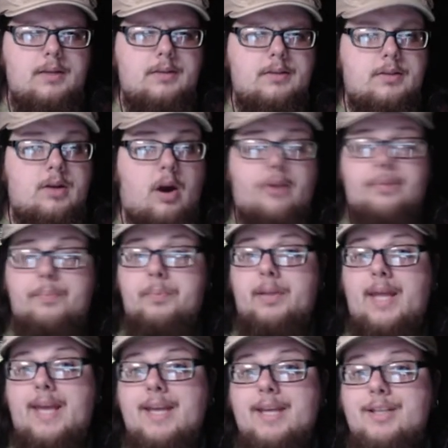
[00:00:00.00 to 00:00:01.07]
Darth
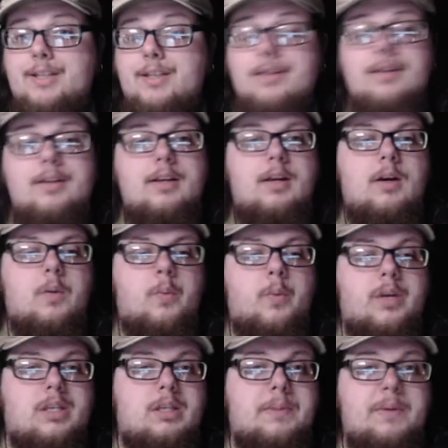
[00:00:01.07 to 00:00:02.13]
Plagueis,
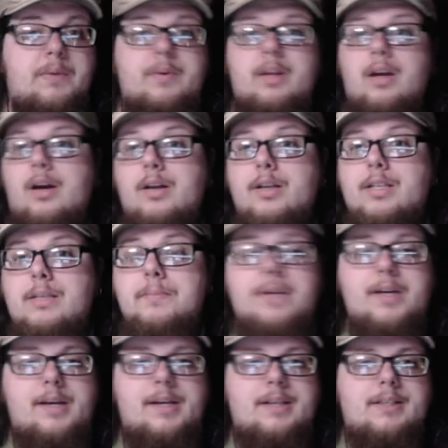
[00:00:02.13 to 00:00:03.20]
which would be really awesome
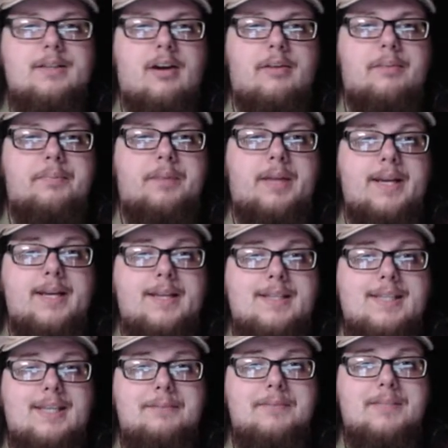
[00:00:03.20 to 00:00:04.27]
because Darth Plagueis
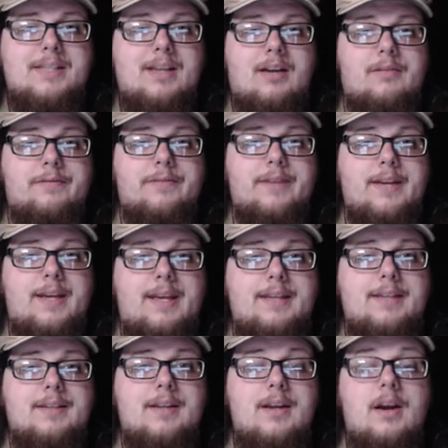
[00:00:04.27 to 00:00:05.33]
in himself
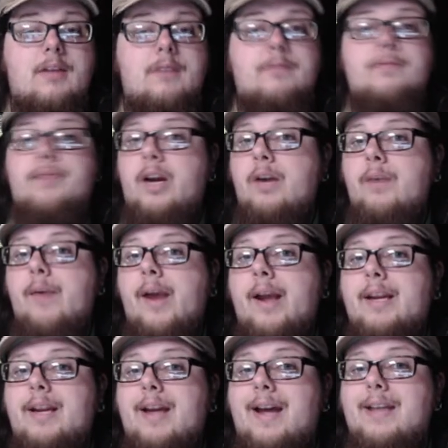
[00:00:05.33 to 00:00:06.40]
is very
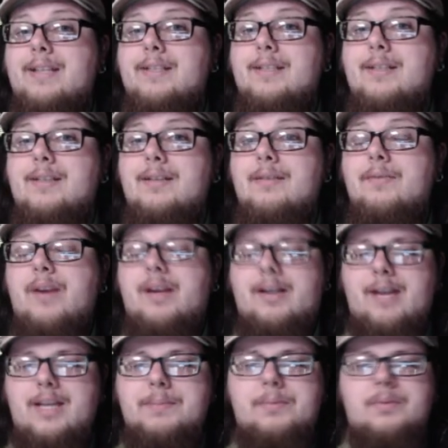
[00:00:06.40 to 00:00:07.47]

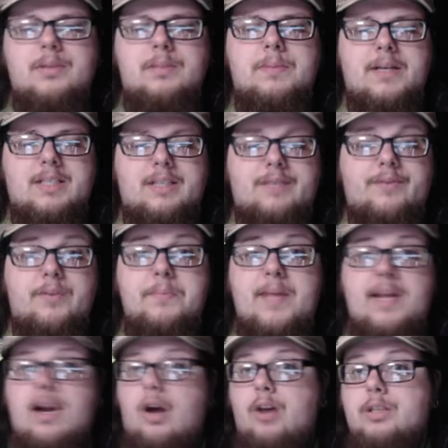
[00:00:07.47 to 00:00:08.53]
recognizable, especially from
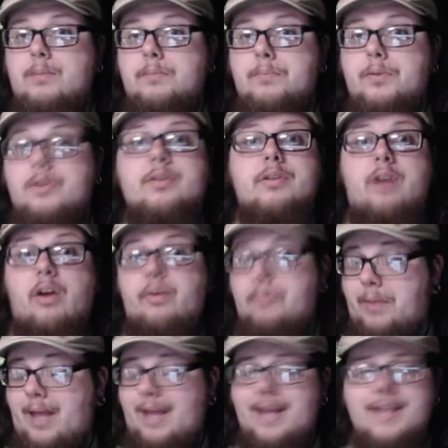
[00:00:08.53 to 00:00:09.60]
that awesome book, Darth
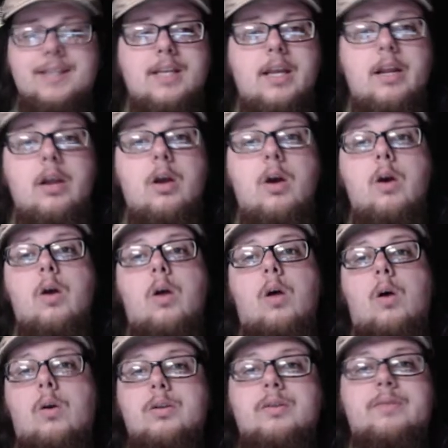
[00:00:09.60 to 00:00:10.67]
Plagueis.
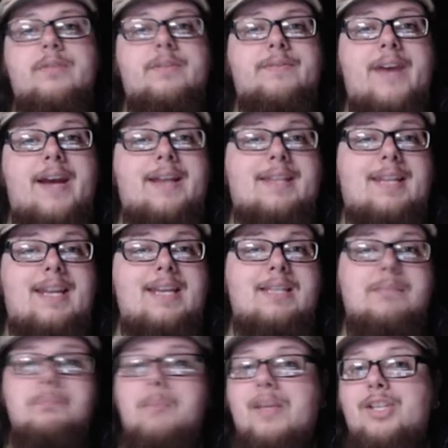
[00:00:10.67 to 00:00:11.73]
Also for the fact that
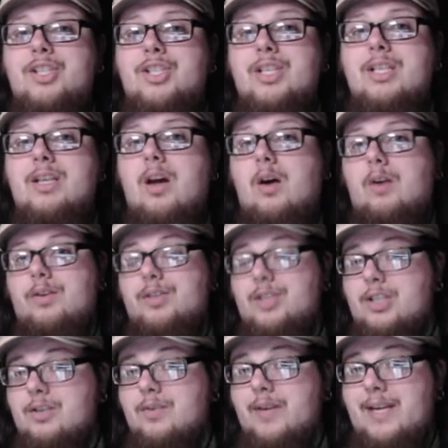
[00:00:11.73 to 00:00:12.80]
he's mentioned on
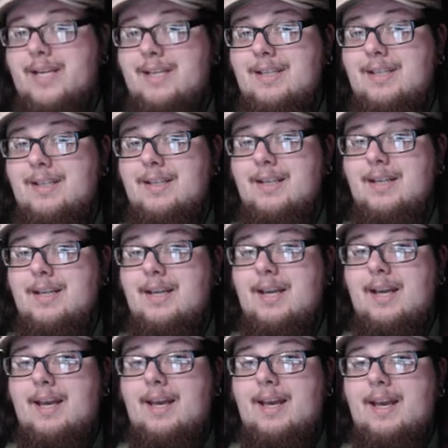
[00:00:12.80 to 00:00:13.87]
screen
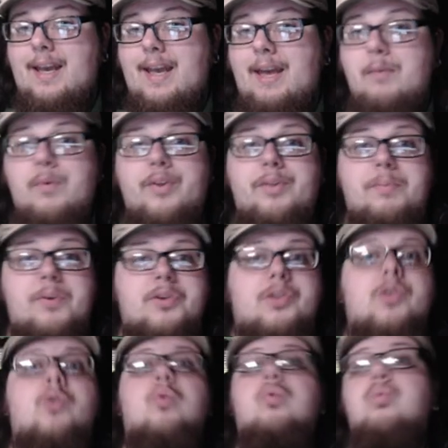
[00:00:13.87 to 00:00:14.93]
in one of the most
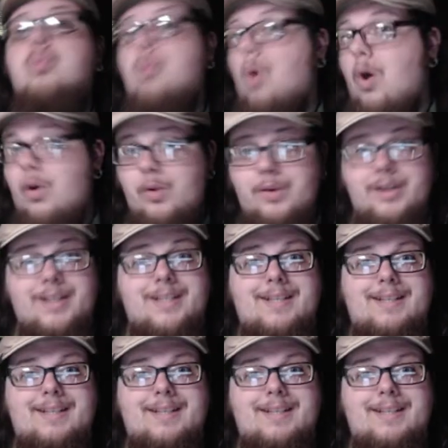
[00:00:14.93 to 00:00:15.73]
quoted